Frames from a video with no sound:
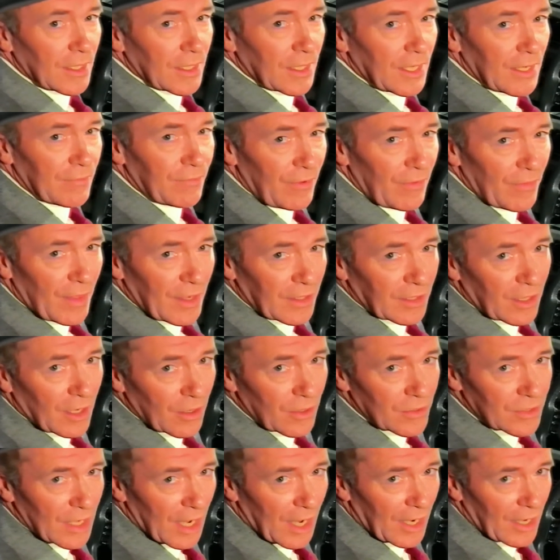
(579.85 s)
If it then
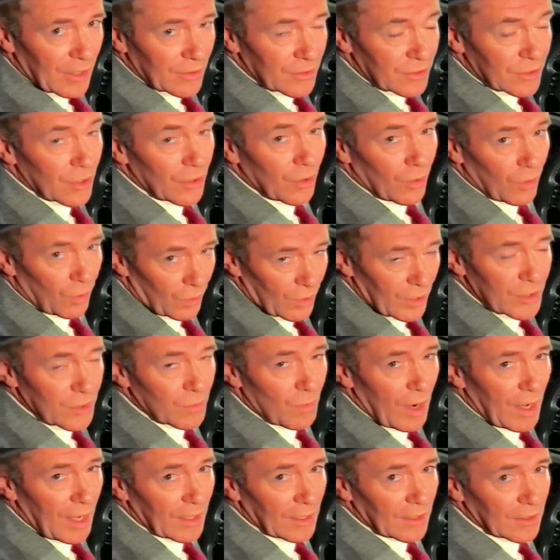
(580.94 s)
goes out, all is
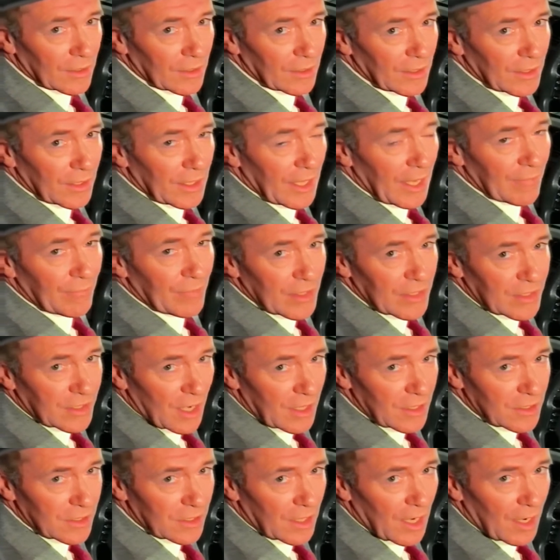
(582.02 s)
well. If it
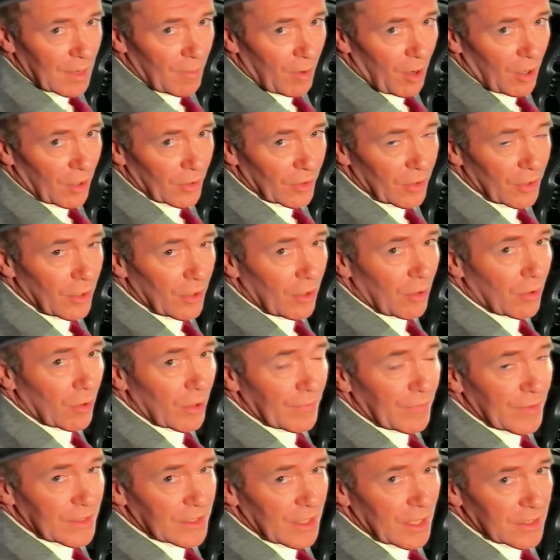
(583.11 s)
doesn't come on, or if
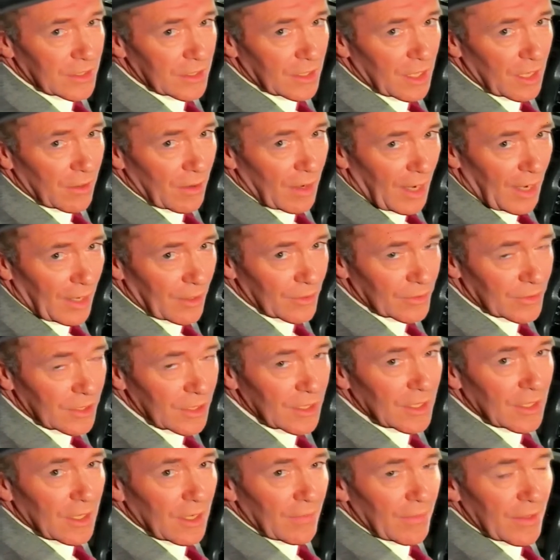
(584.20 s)
it doesn't go out,
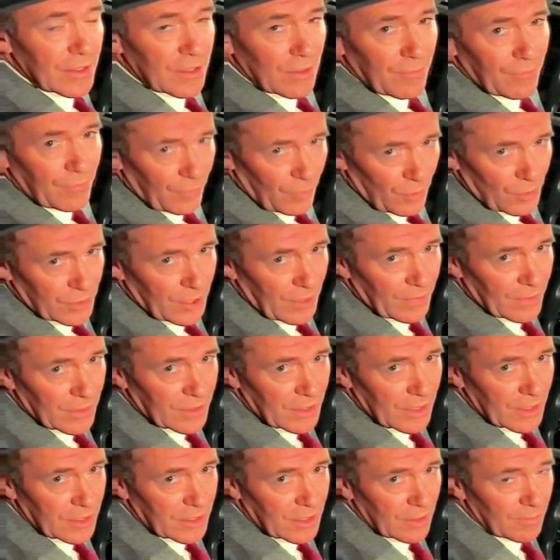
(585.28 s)
there's a fault in the
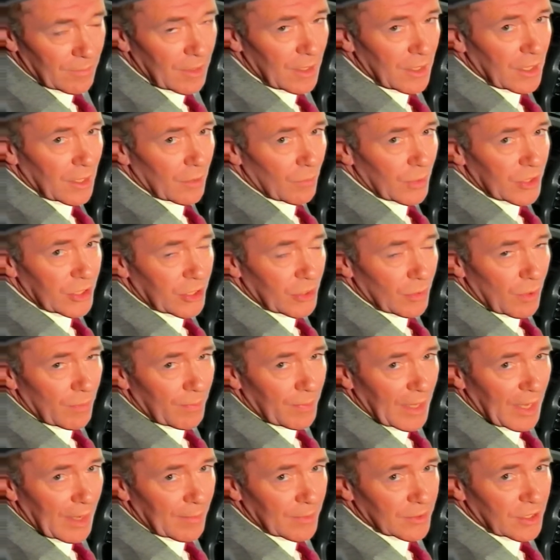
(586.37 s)
system which you will be
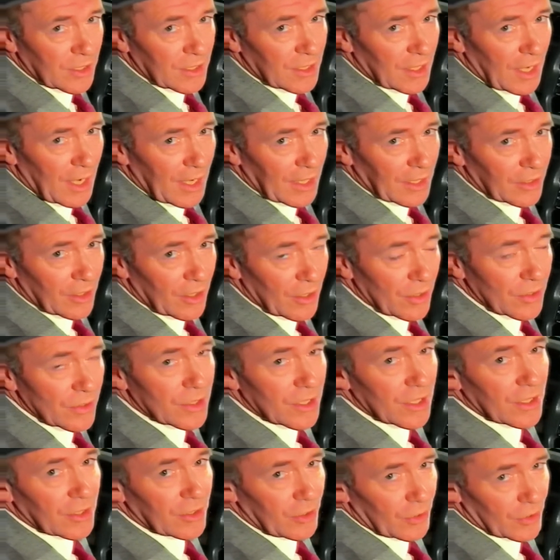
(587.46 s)
able to diagnose
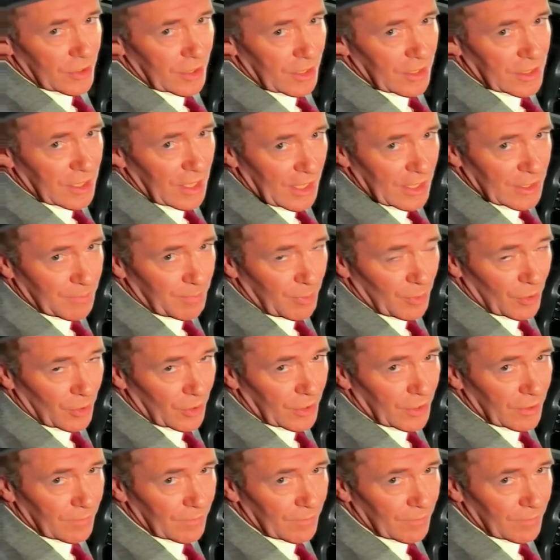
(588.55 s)
using testbook.